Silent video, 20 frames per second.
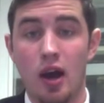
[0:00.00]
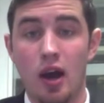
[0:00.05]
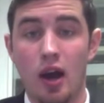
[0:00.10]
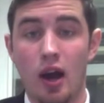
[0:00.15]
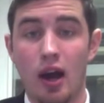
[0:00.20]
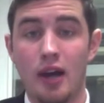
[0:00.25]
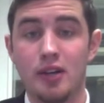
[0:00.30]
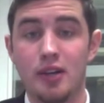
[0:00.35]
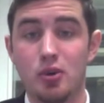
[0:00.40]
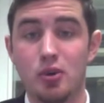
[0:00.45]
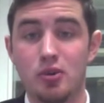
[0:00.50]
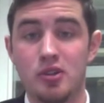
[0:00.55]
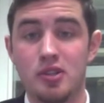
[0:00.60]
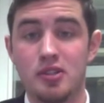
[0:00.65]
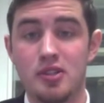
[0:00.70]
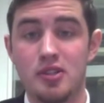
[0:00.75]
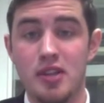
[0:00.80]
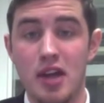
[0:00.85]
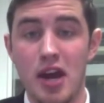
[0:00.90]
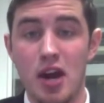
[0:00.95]
I know this
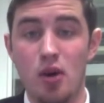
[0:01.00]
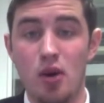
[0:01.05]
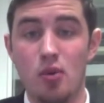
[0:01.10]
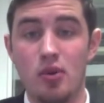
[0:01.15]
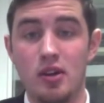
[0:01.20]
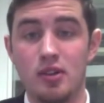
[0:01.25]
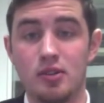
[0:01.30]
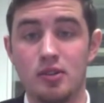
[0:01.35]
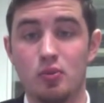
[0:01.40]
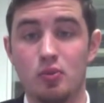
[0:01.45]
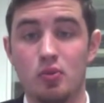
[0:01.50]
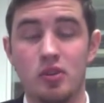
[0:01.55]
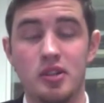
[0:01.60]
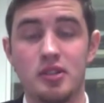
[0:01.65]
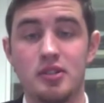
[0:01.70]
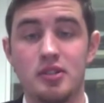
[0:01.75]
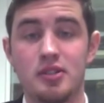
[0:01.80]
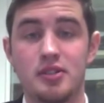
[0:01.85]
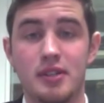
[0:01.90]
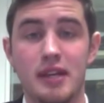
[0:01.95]
now as what
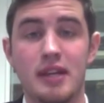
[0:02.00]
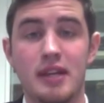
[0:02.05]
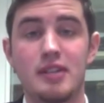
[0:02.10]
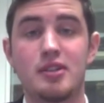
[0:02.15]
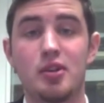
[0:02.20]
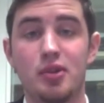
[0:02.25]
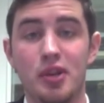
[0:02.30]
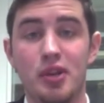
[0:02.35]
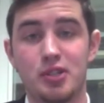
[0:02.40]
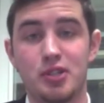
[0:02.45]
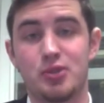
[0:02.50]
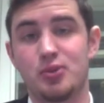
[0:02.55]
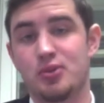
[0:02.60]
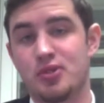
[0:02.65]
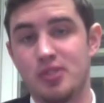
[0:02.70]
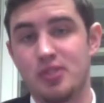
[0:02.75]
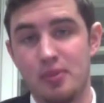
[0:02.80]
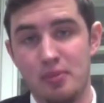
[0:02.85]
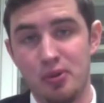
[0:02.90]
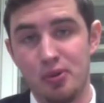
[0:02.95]
is intellectual
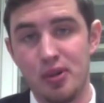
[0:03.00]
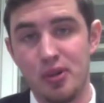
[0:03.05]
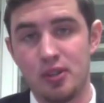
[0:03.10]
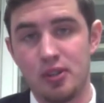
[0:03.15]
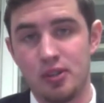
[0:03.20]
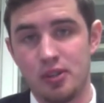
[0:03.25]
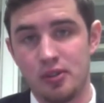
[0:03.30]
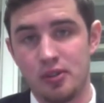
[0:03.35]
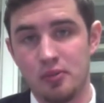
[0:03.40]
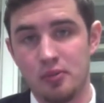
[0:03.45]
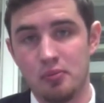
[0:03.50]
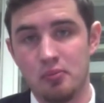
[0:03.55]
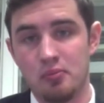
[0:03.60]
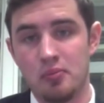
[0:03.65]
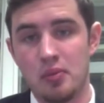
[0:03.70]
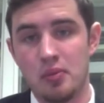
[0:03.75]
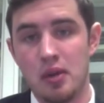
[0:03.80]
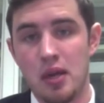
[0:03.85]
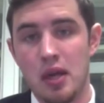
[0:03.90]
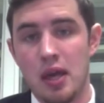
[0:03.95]
stimulation,
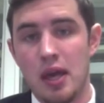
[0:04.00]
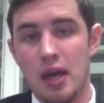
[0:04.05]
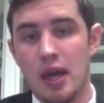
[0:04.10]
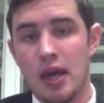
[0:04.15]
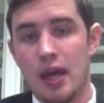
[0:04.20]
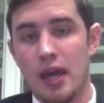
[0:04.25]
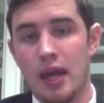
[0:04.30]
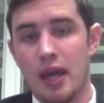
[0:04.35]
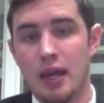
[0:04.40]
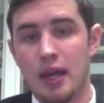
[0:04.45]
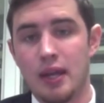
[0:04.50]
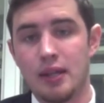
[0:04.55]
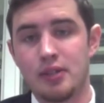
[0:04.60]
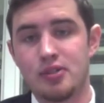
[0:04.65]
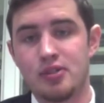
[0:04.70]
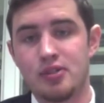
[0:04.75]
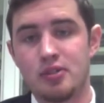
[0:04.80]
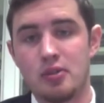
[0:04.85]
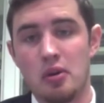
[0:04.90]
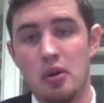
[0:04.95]
and
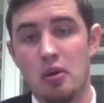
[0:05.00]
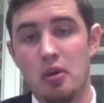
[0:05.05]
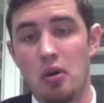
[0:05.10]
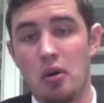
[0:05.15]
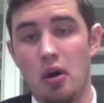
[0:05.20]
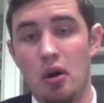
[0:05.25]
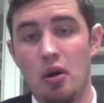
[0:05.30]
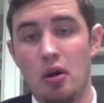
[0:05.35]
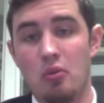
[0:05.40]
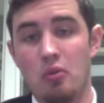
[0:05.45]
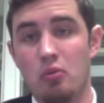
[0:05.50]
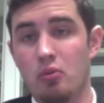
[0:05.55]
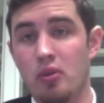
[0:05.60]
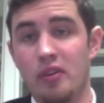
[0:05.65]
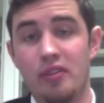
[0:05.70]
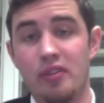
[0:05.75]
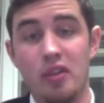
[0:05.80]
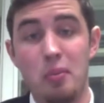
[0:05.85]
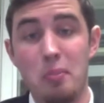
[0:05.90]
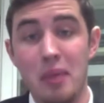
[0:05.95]
it's one
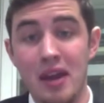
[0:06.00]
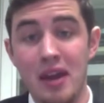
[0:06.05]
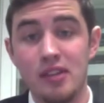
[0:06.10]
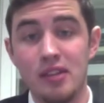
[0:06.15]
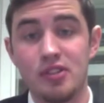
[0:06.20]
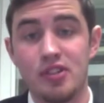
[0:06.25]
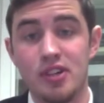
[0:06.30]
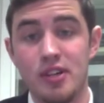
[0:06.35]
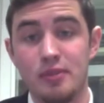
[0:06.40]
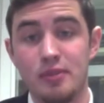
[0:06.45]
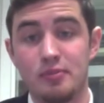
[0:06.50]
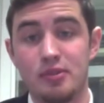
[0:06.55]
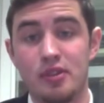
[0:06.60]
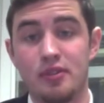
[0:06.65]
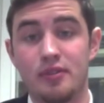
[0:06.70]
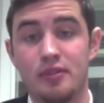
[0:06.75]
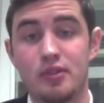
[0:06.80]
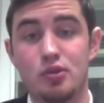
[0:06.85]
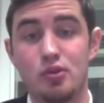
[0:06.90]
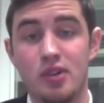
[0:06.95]
of the main types of
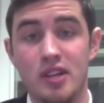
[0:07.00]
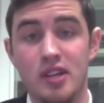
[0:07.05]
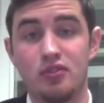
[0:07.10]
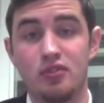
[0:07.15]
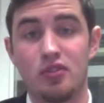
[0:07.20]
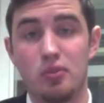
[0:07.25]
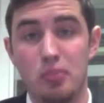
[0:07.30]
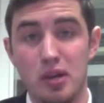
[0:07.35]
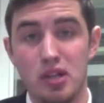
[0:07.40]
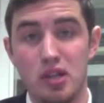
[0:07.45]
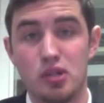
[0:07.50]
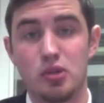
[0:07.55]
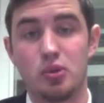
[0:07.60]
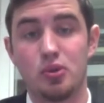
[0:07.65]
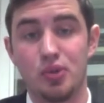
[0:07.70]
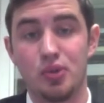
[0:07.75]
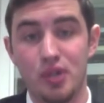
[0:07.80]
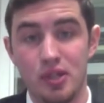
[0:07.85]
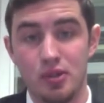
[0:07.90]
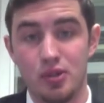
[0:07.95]
transformational
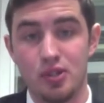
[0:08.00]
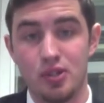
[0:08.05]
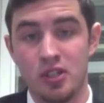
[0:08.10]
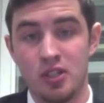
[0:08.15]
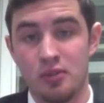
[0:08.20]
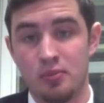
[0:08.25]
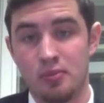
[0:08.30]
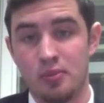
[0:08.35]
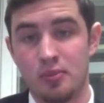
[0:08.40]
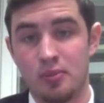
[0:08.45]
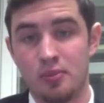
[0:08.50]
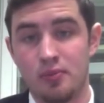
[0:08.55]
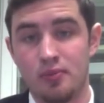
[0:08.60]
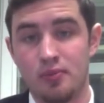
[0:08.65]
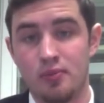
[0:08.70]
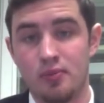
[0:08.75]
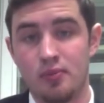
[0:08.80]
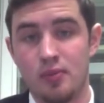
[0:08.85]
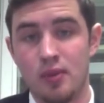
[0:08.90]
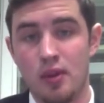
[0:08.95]
leadership.
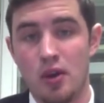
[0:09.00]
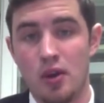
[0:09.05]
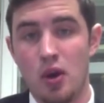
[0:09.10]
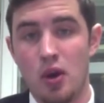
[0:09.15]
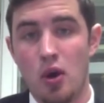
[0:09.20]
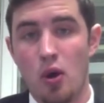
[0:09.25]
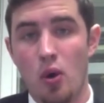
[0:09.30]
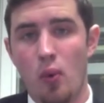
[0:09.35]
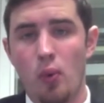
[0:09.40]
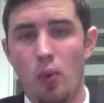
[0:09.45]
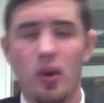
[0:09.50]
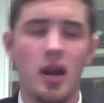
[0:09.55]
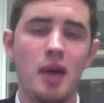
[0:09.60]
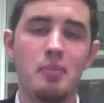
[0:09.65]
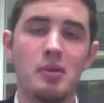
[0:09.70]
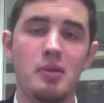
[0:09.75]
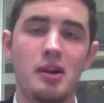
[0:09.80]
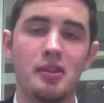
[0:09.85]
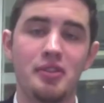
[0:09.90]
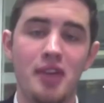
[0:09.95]
What
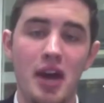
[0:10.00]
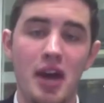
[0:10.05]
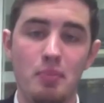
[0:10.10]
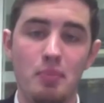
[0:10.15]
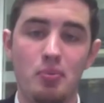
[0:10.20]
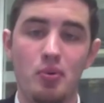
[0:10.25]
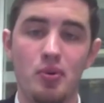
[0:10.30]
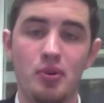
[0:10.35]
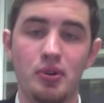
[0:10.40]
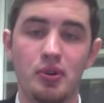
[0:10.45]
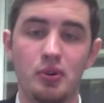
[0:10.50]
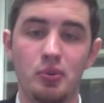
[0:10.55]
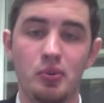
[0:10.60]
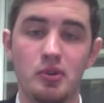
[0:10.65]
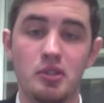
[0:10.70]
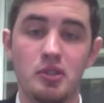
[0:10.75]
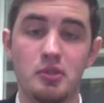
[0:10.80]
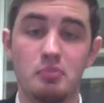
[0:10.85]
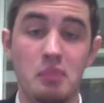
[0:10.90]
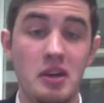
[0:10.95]
happened at that point
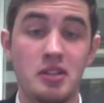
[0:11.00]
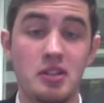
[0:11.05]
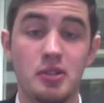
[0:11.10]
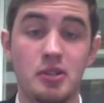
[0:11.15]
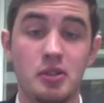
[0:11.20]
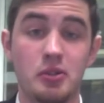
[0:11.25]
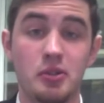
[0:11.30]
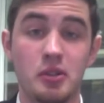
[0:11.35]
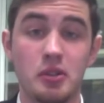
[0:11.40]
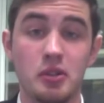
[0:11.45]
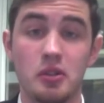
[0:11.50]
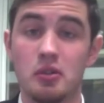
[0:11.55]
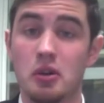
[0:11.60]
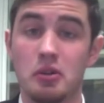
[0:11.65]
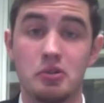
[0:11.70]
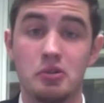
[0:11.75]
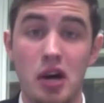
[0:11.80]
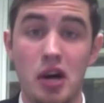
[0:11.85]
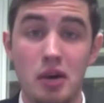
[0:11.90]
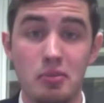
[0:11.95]
was basically a
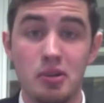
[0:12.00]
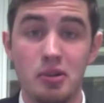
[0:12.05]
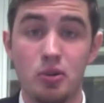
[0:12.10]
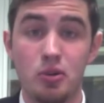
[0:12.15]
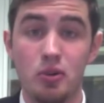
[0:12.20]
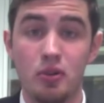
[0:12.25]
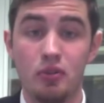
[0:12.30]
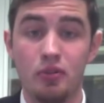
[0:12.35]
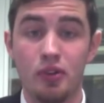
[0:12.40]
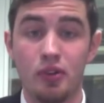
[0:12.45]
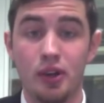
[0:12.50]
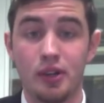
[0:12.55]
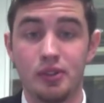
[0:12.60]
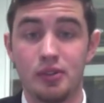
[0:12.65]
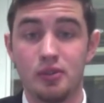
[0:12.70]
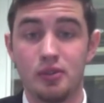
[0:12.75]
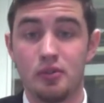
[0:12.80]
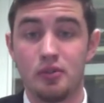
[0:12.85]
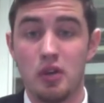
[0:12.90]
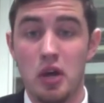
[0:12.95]
domino effect
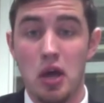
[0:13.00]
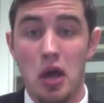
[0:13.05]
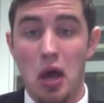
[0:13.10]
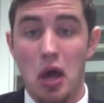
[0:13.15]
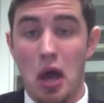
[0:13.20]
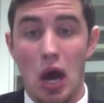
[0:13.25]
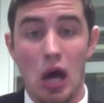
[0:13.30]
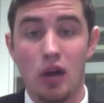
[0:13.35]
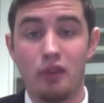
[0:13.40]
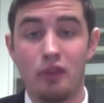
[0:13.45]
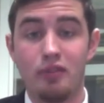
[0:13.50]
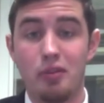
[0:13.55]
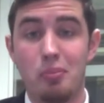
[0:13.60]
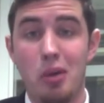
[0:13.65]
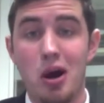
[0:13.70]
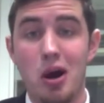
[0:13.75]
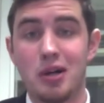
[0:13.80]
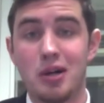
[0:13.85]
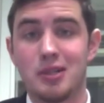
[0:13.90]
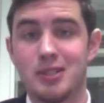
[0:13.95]
of
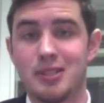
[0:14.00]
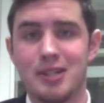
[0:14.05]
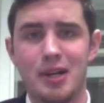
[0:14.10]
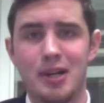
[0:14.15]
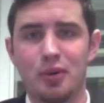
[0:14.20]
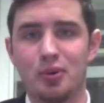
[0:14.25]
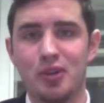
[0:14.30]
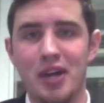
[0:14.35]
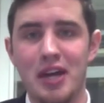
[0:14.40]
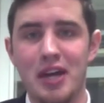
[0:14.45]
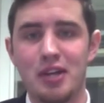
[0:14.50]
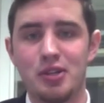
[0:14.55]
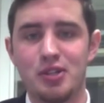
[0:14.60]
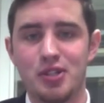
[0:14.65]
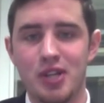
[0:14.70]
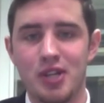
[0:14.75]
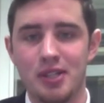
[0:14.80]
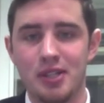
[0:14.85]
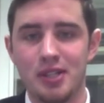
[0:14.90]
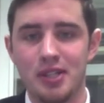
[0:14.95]
out-of-the-box and outlandish
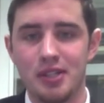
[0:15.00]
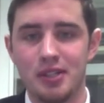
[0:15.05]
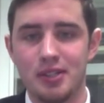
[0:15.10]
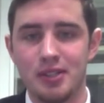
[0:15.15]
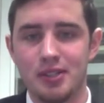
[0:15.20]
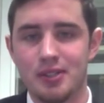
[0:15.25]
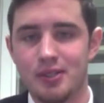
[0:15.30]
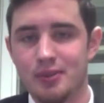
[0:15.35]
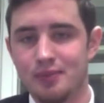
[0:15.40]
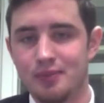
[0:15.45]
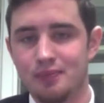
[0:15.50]
ideas.